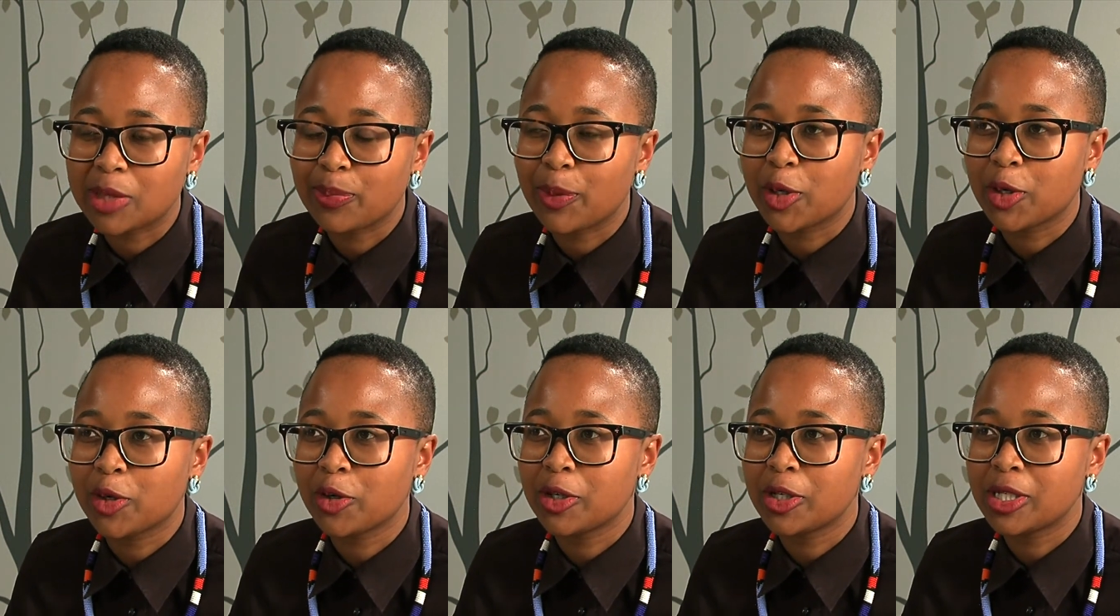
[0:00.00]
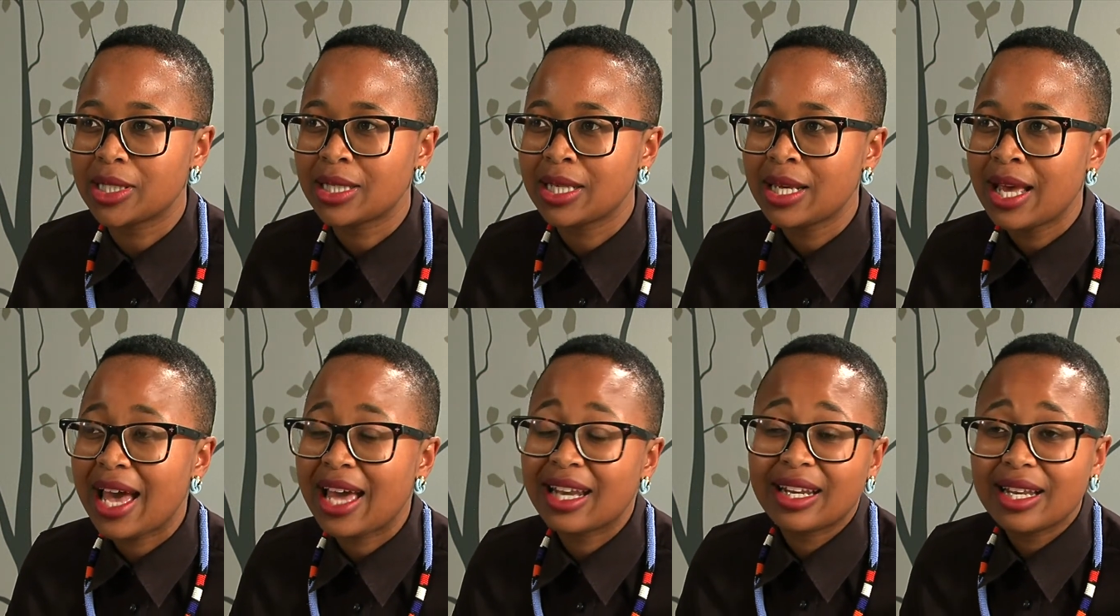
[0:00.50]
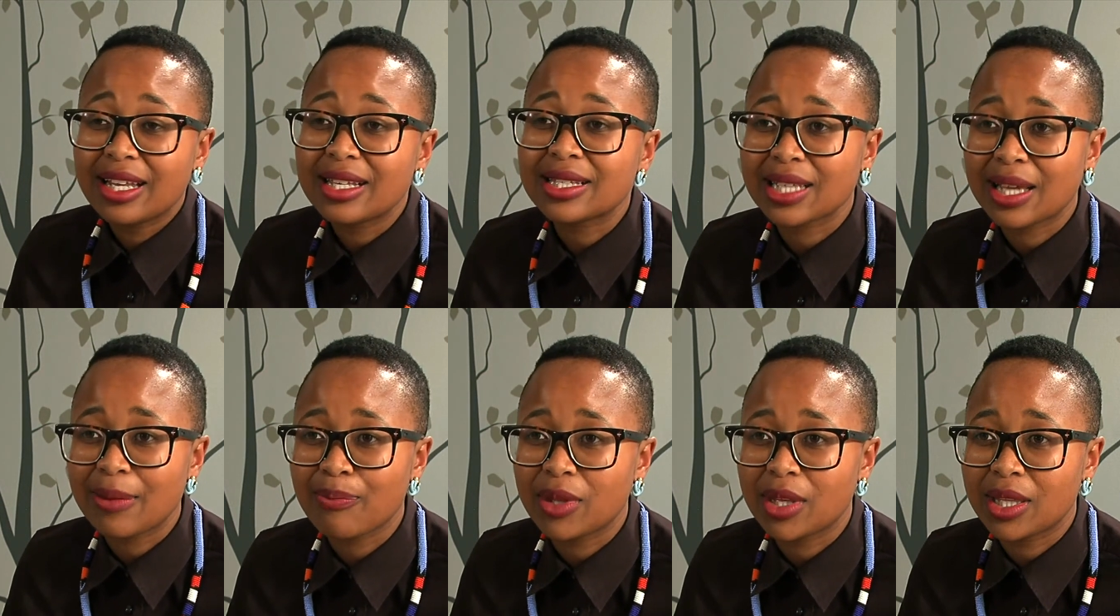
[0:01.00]
and it is
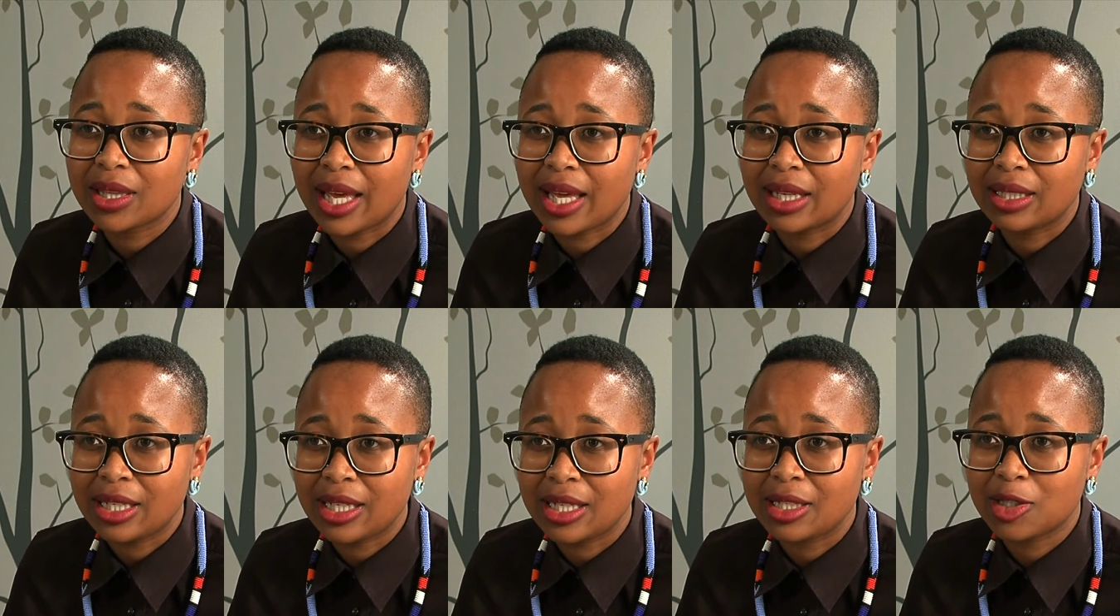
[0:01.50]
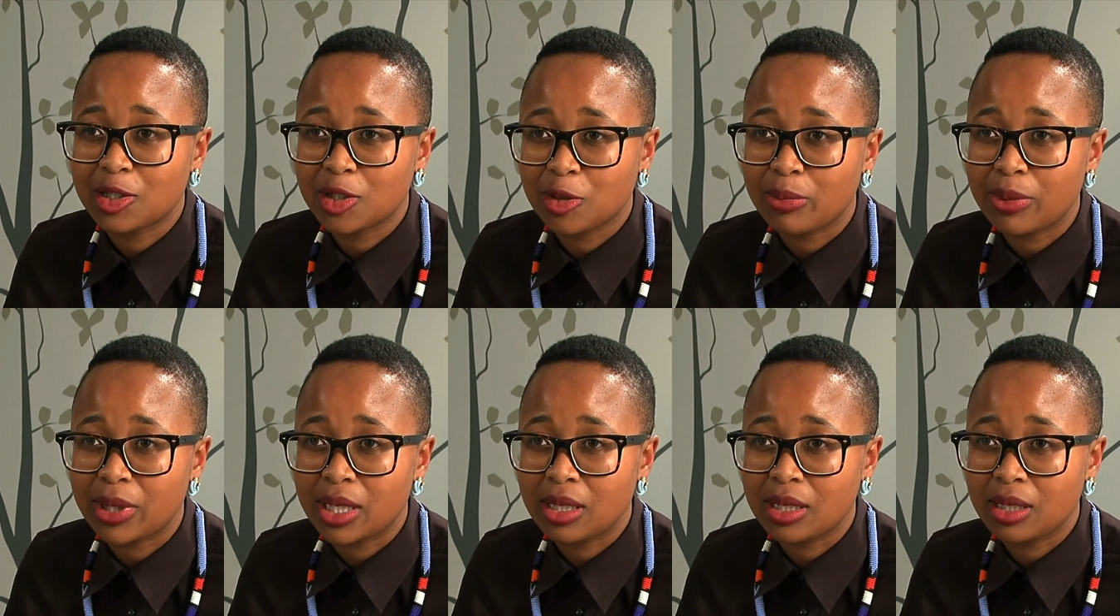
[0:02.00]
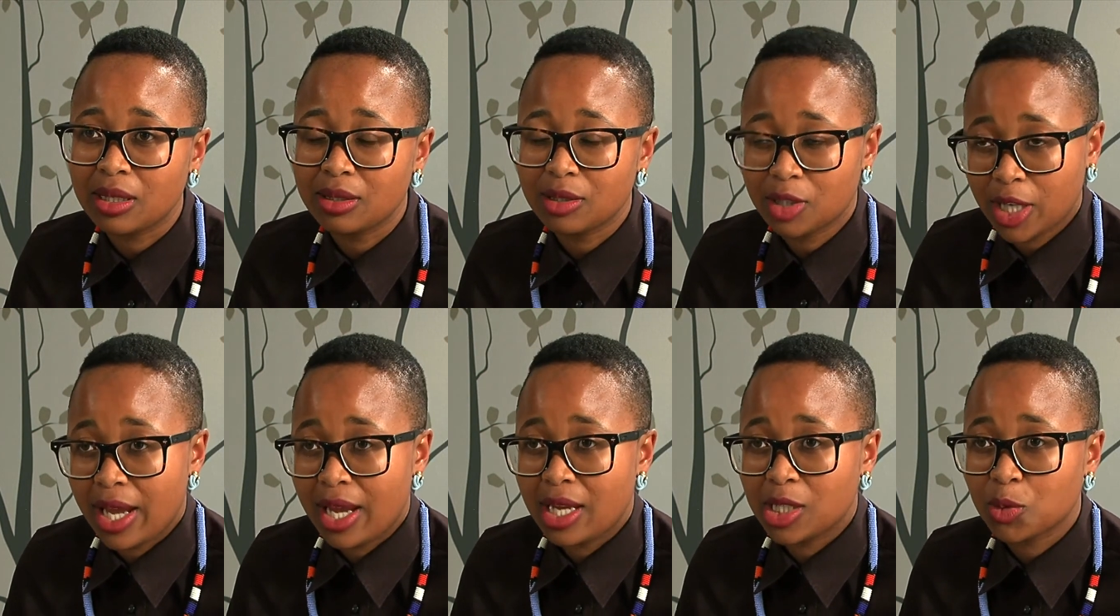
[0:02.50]
something that needs to be
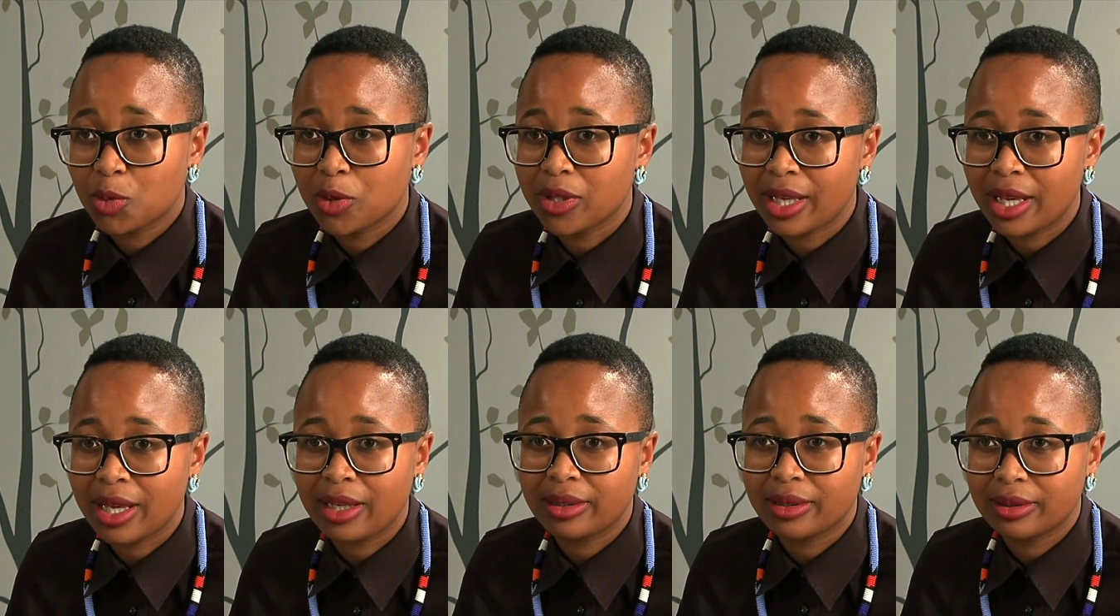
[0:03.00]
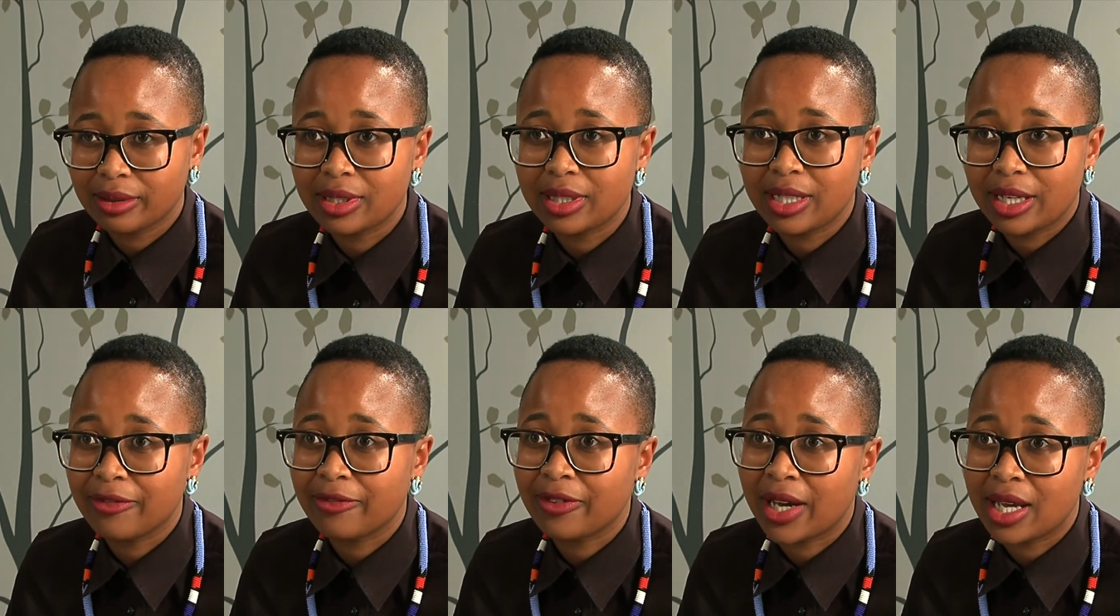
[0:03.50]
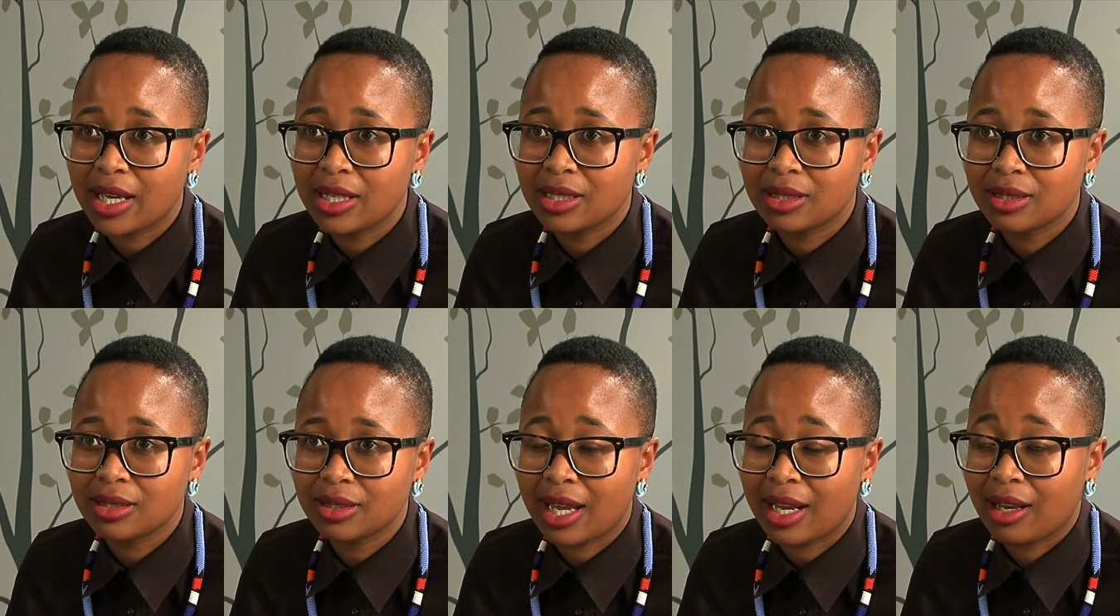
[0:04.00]
changed within
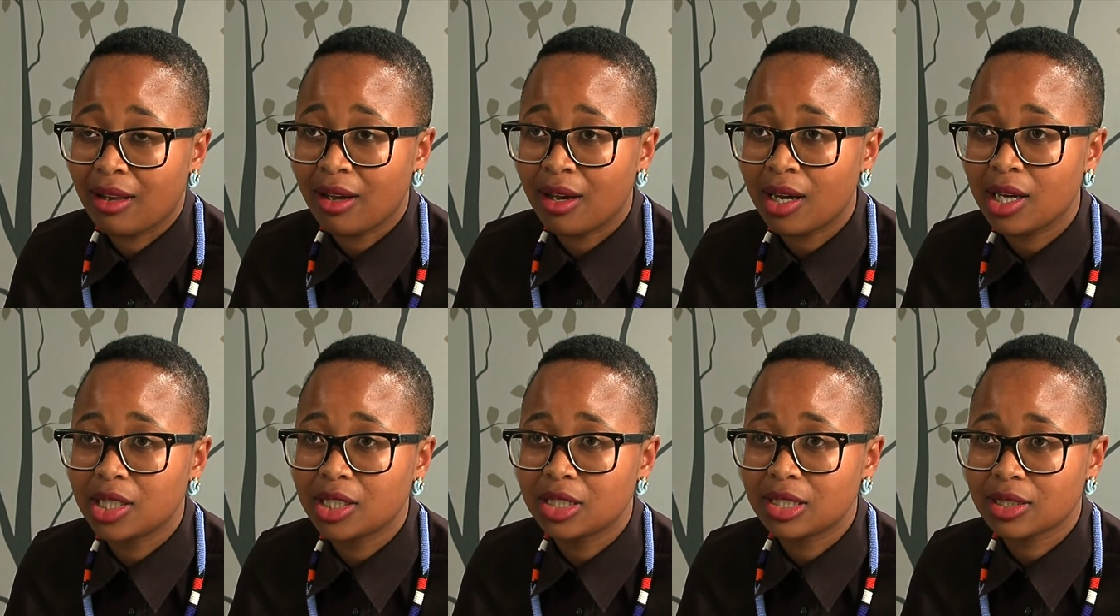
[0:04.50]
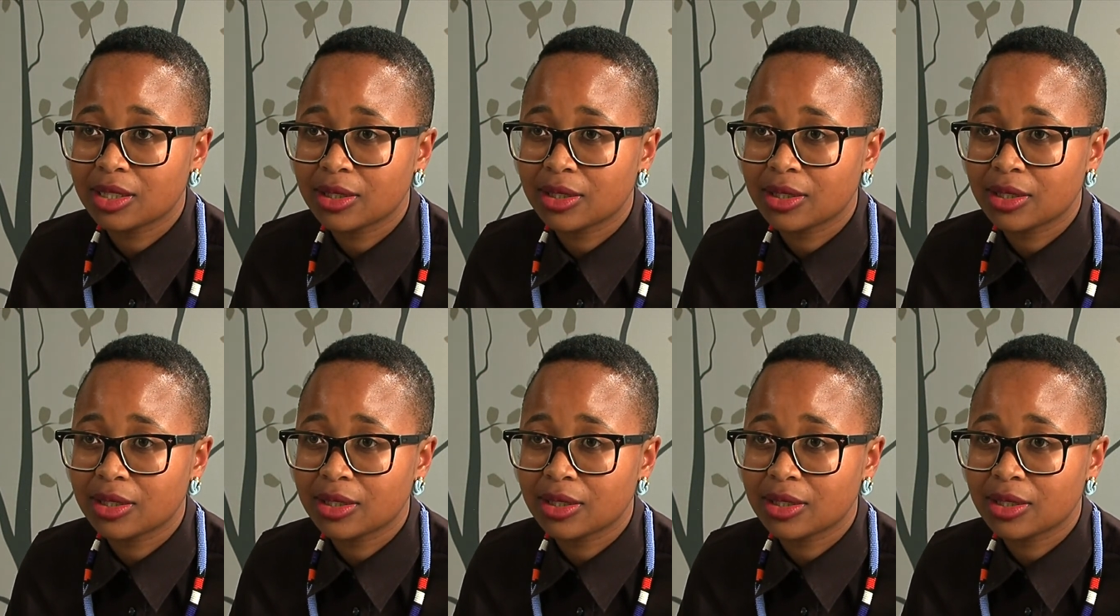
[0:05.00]
DFIs at large.